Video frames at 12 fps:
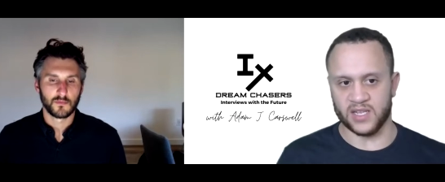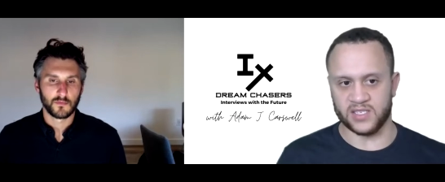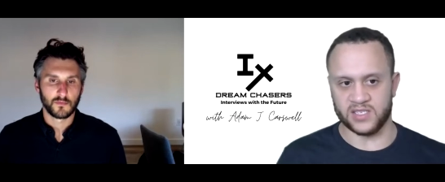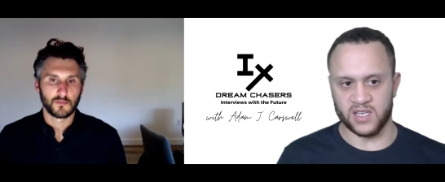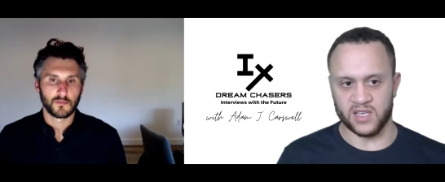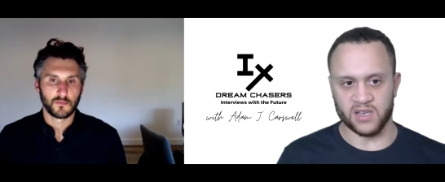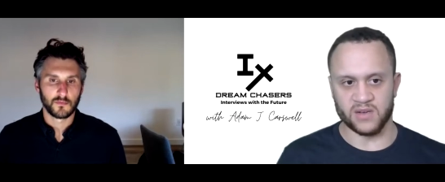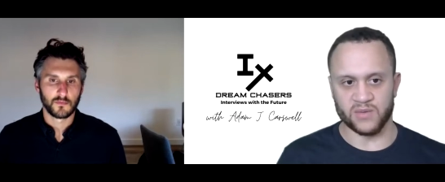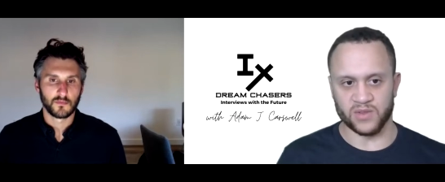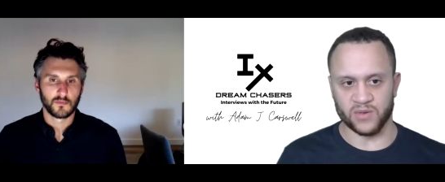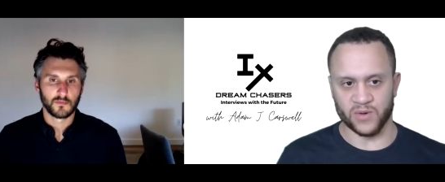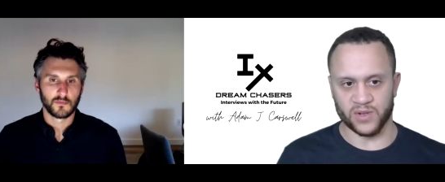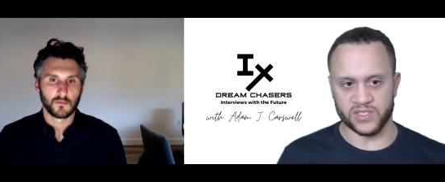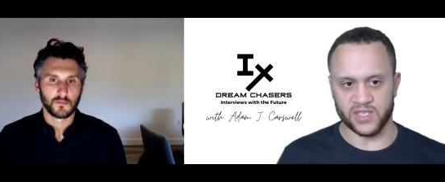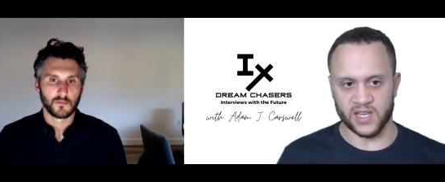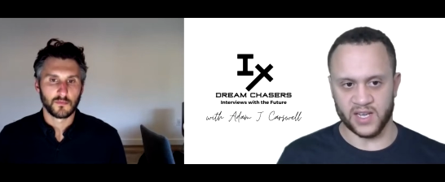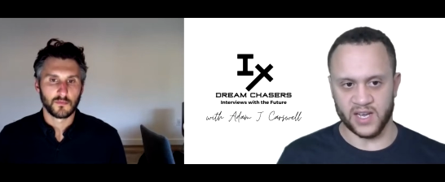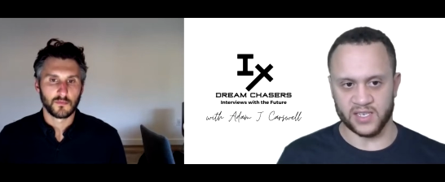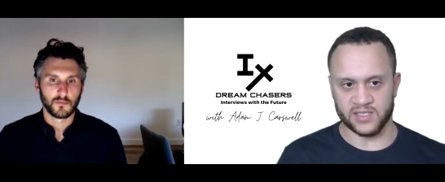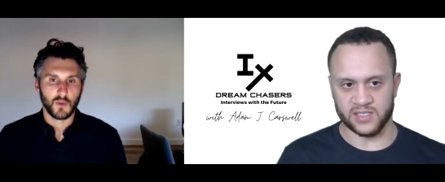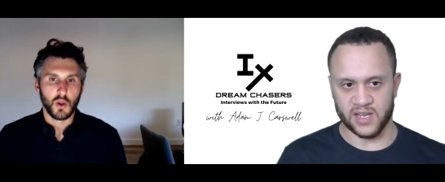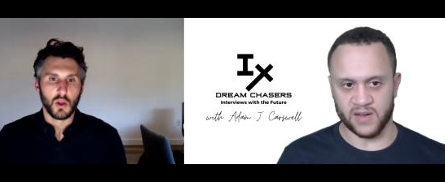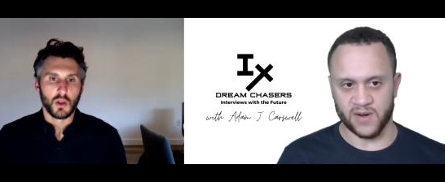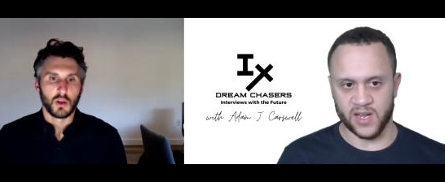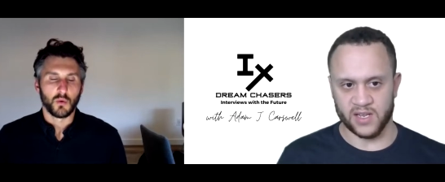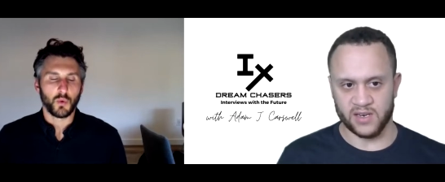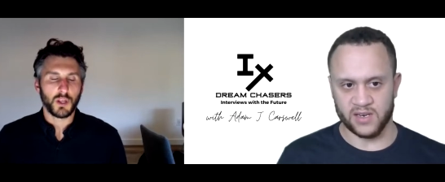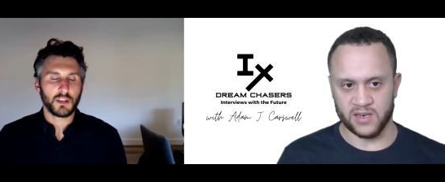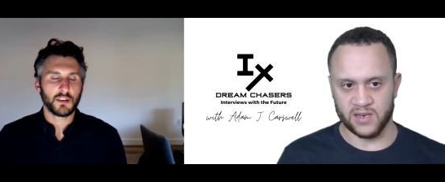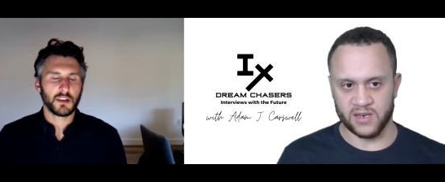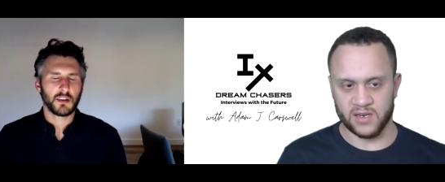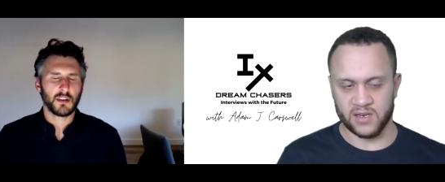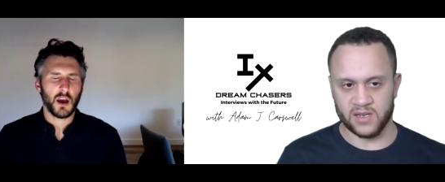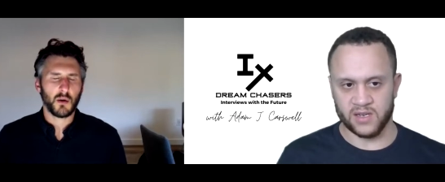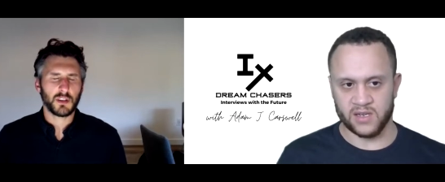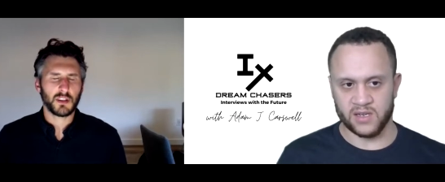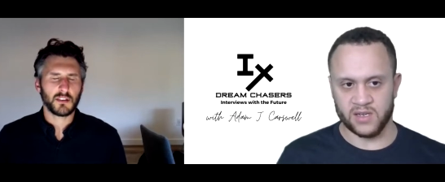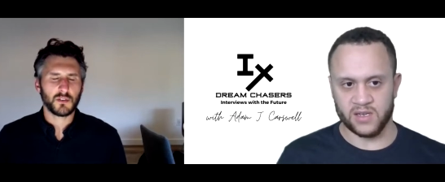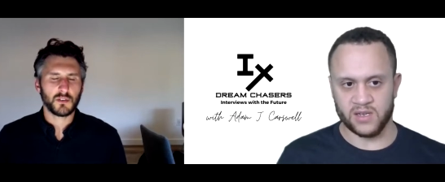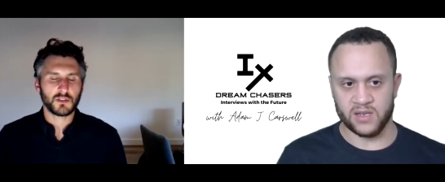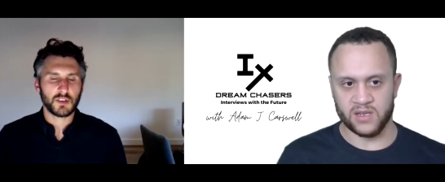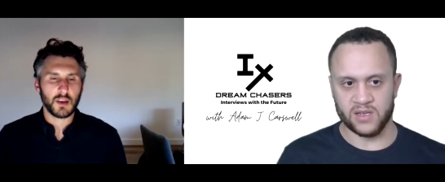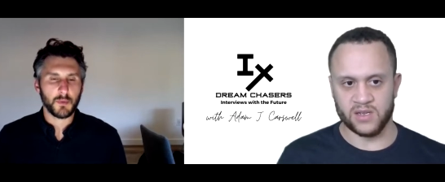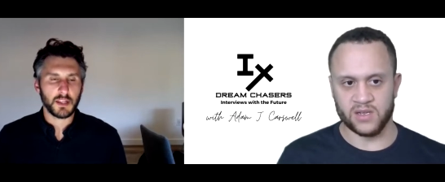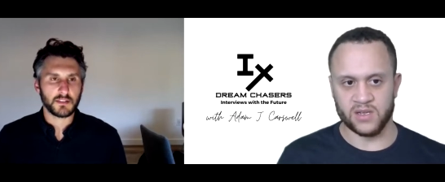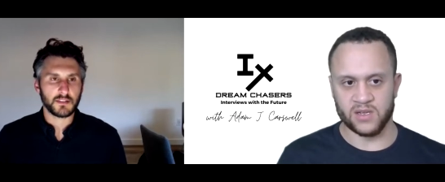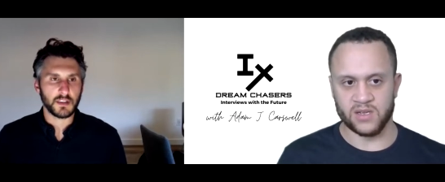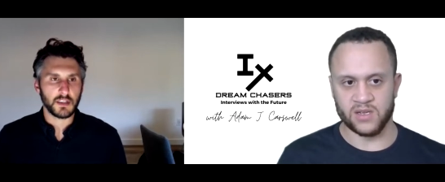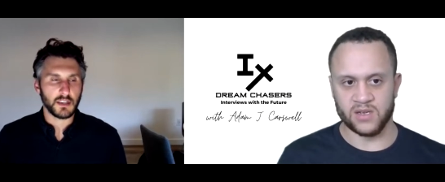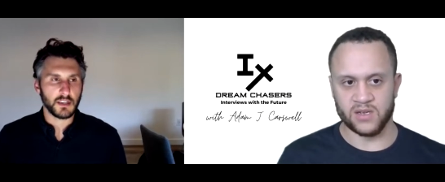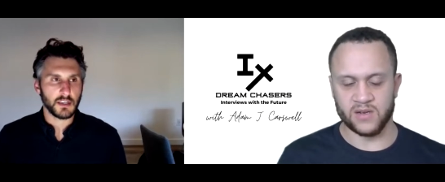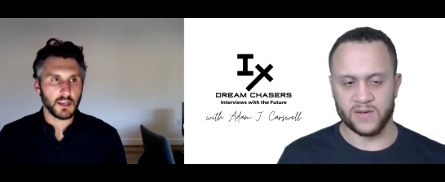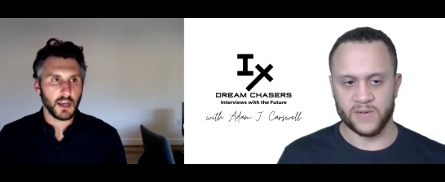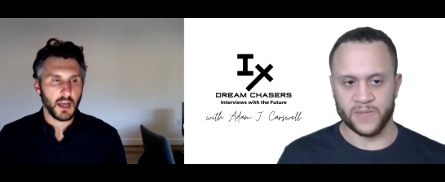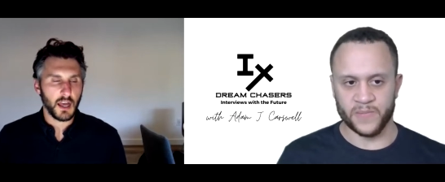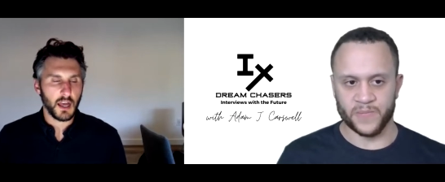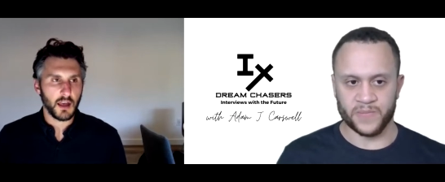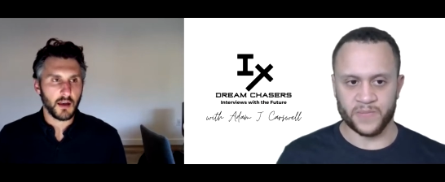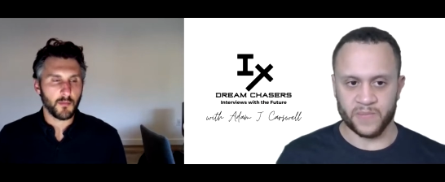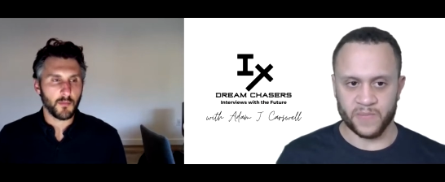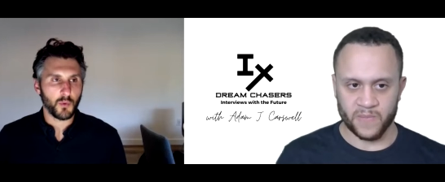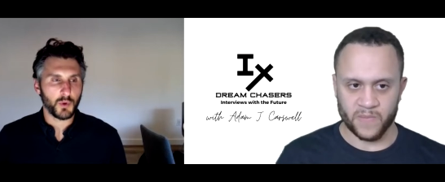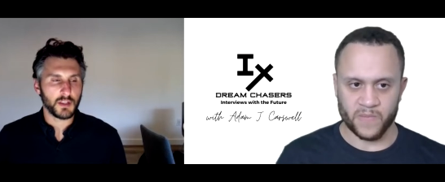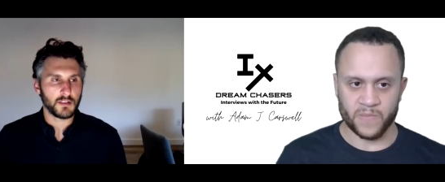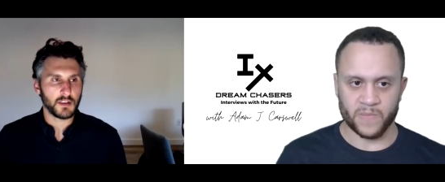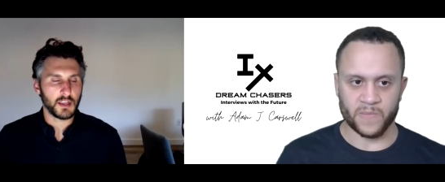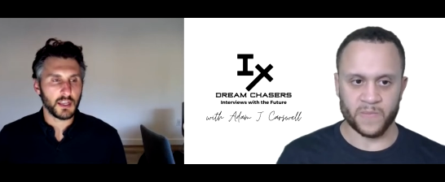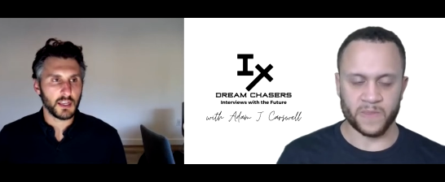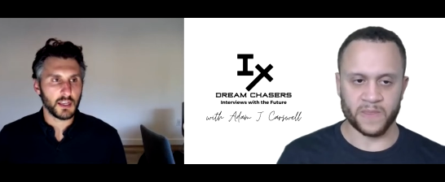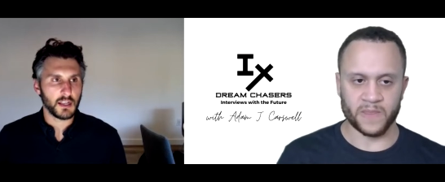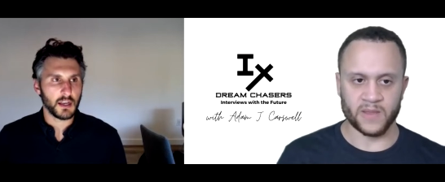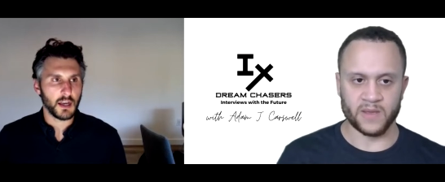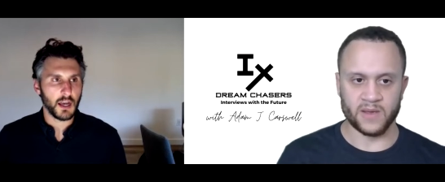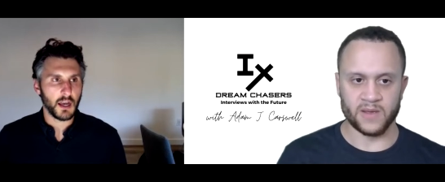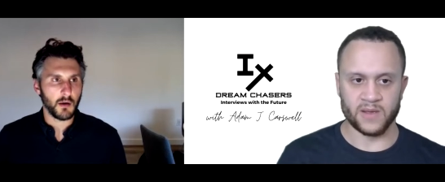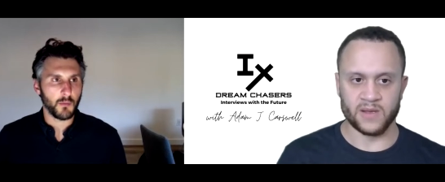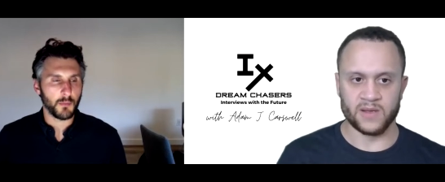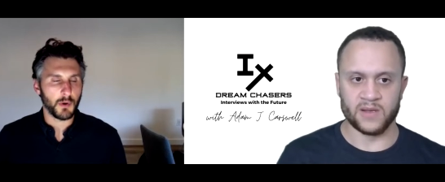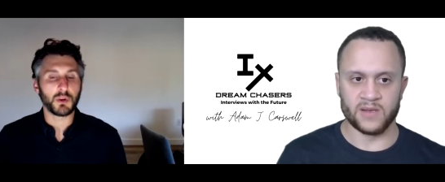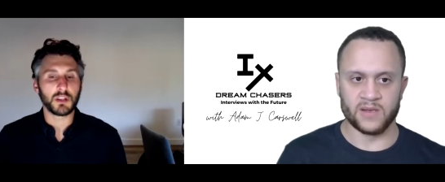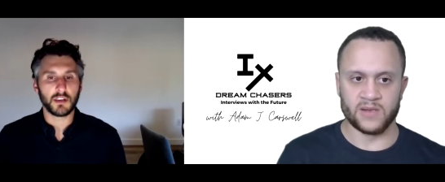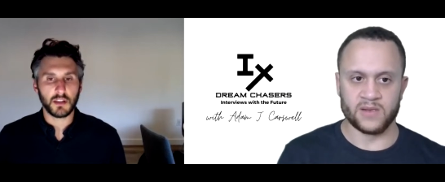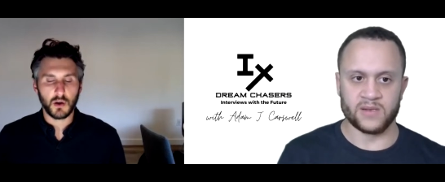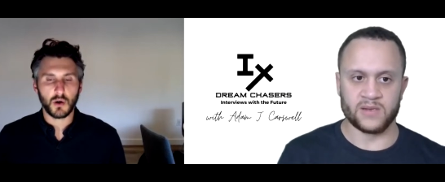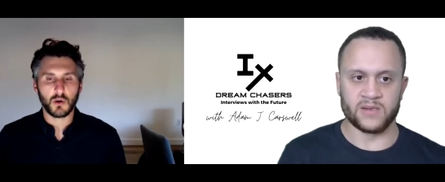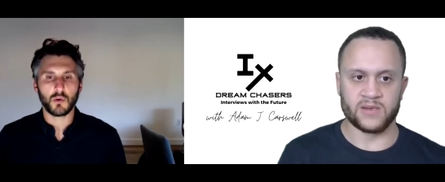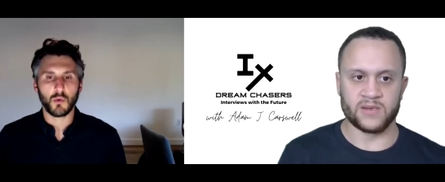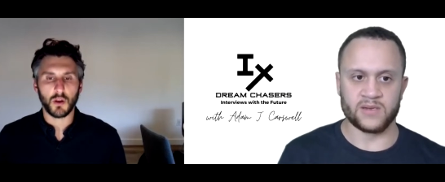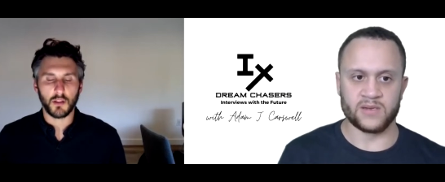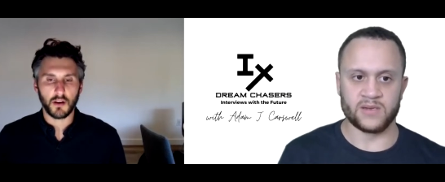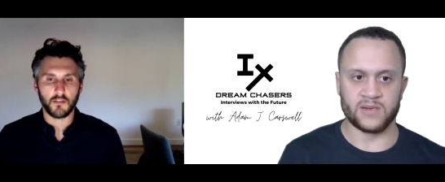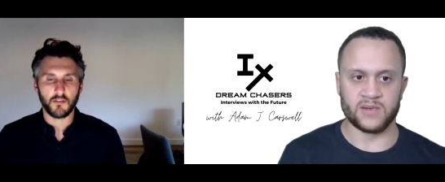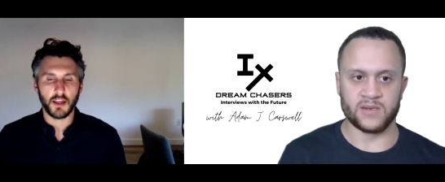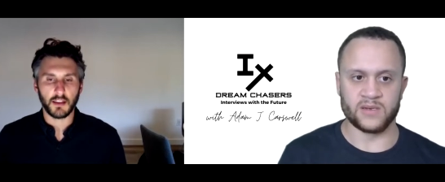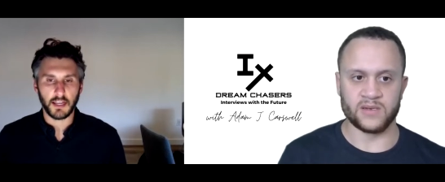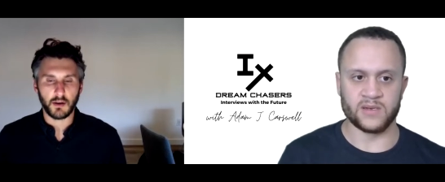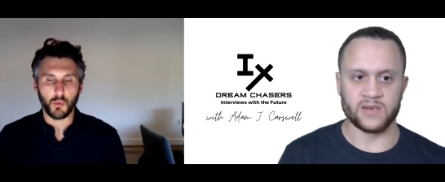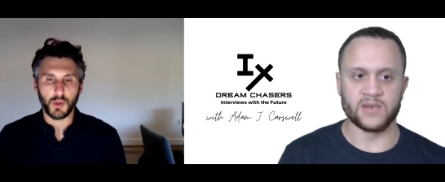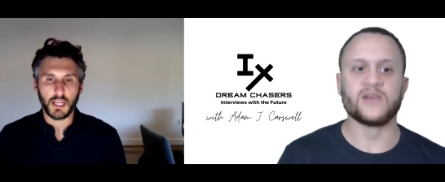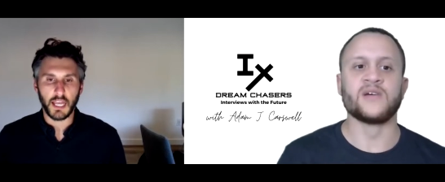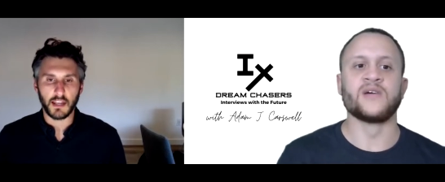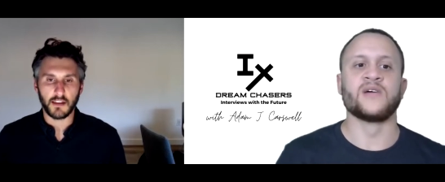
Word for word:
Speaker 1: at sea, the real estate guys. Is that right? We did.
Speaker 2: No, we didn't do the summit at sea. Um, we did, uh, but we did go to one of their event, like a weekend